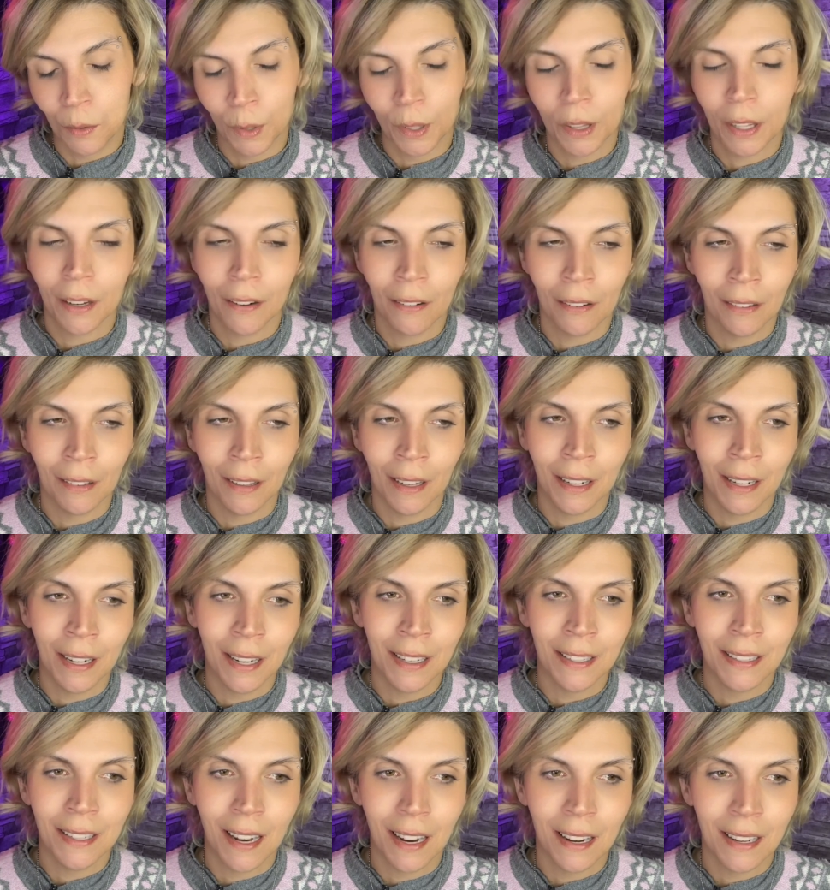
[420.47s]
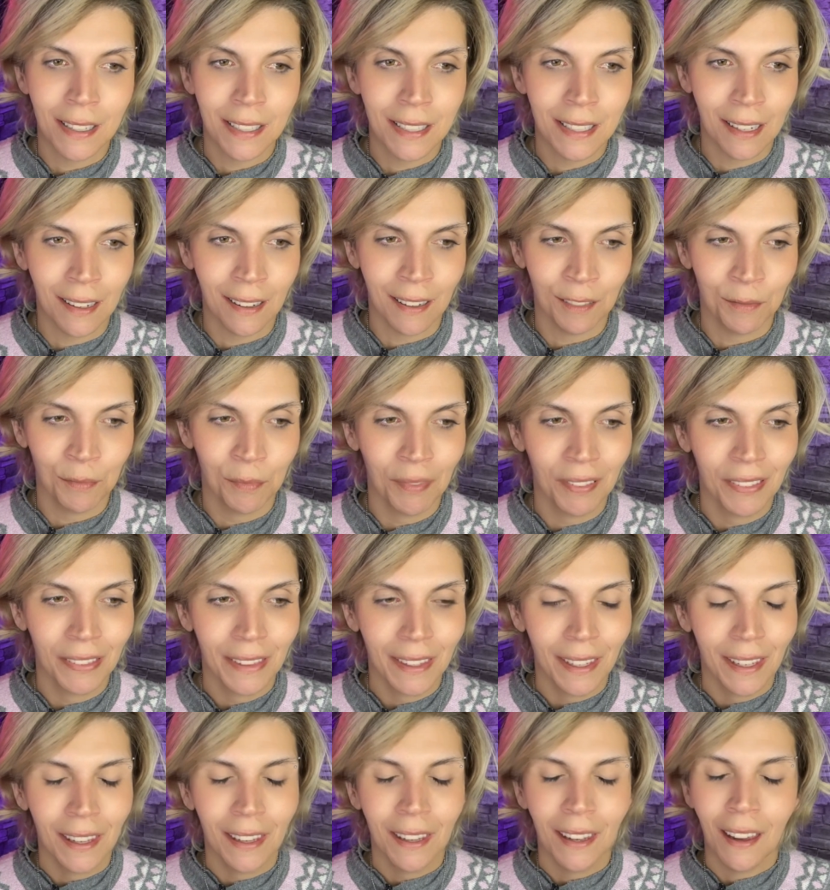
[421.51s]
North Carolina and Tennessee,
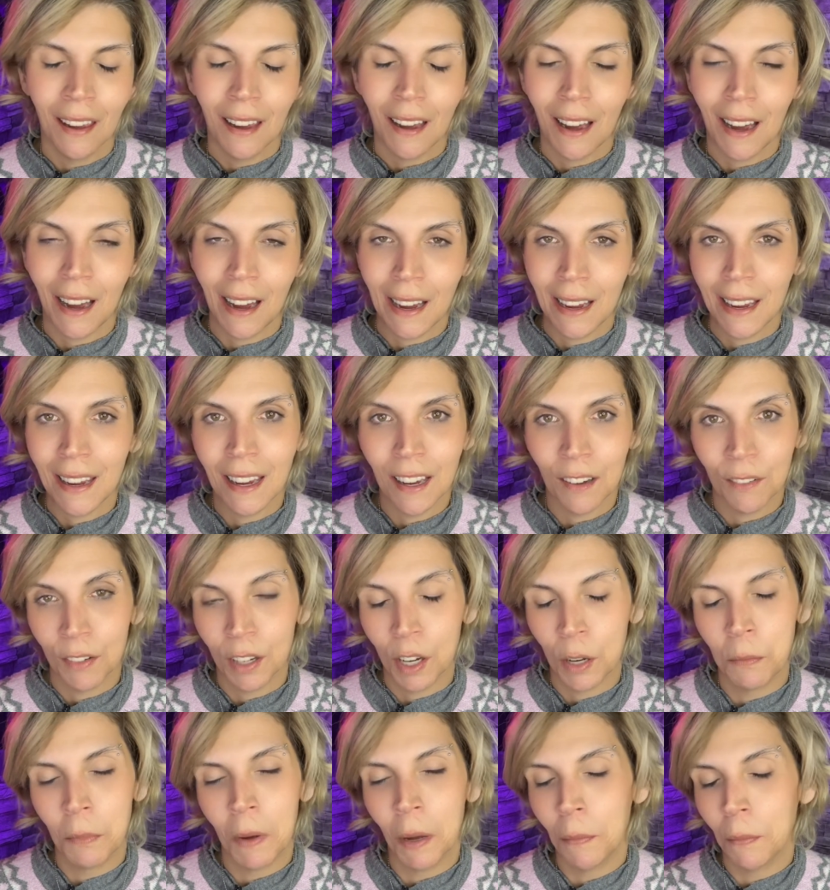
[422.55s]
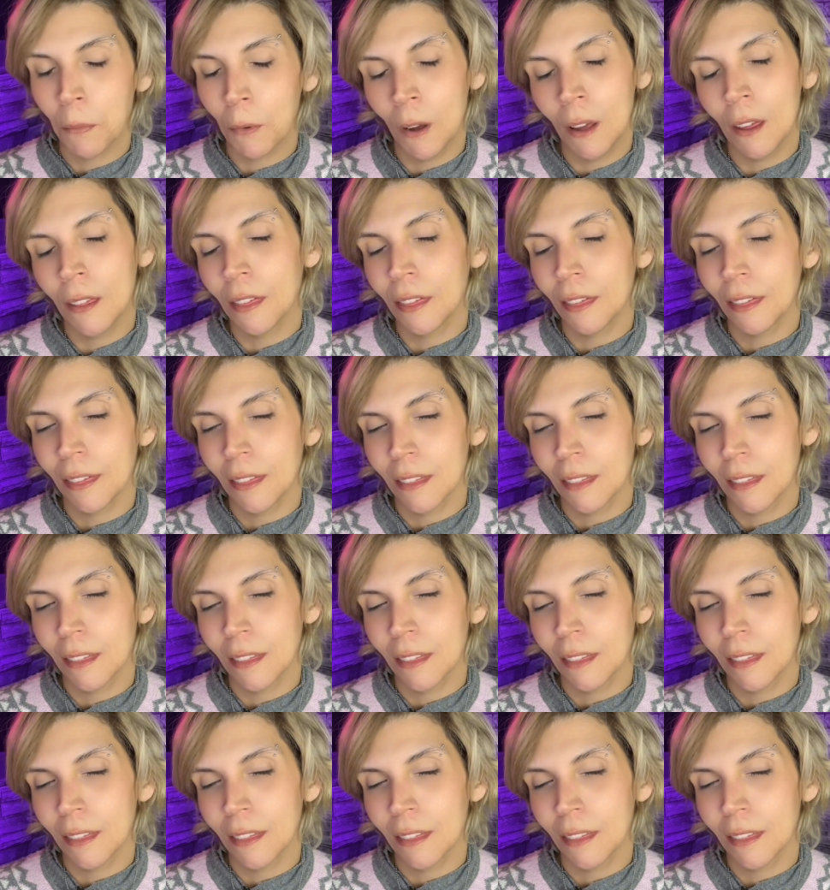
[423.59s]
I have come up with